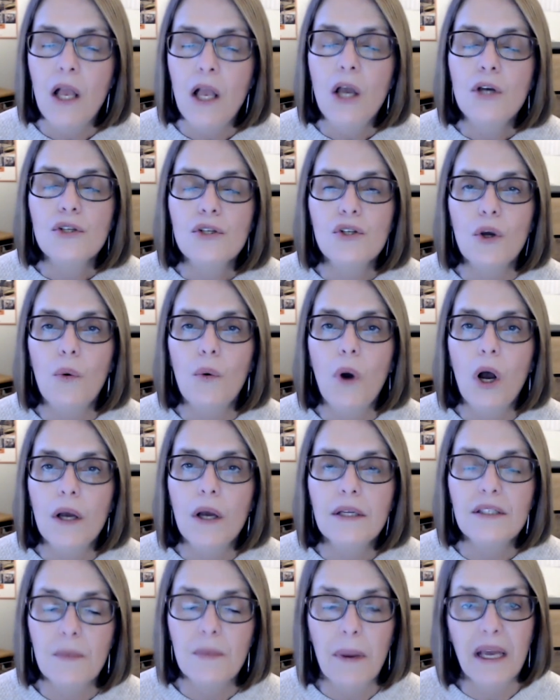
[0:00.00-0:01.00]
So
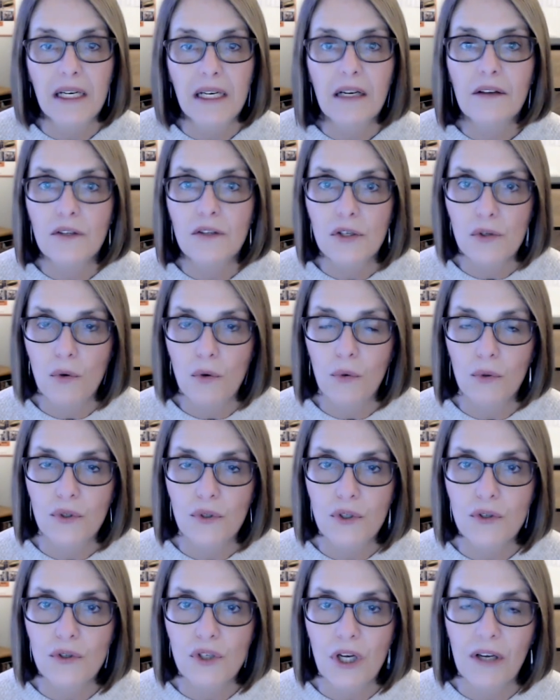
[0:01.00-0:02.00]
depending on the schools
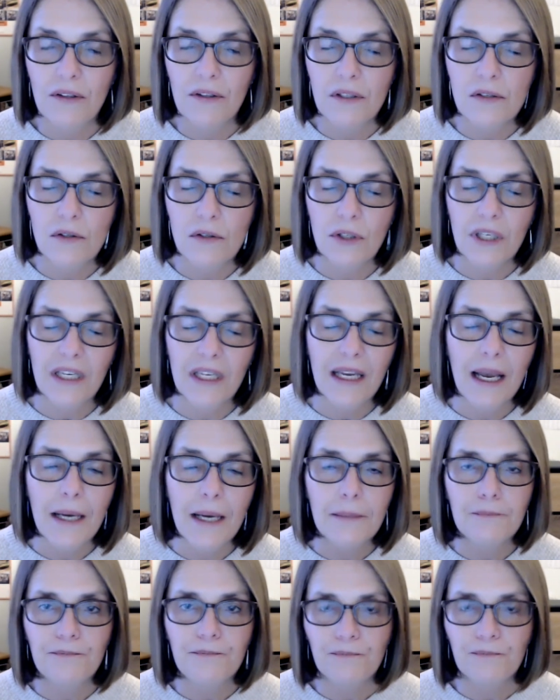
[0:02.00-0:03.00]
your child is looking at.